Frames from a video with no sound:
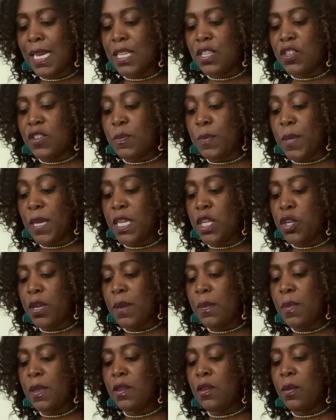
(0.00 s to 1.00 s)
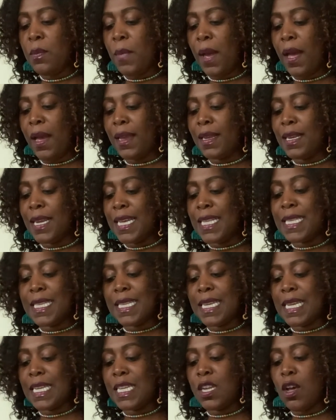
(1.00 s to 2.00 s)
Just picture him in your mind and
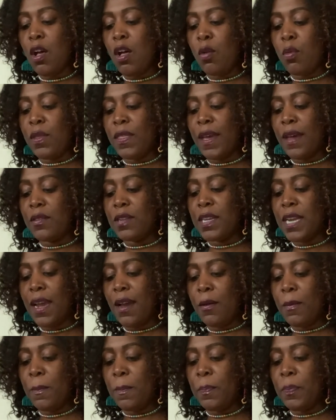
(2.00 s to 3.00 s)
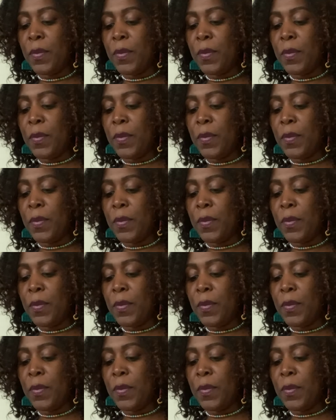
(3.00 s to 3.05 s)
stand tall without doubt.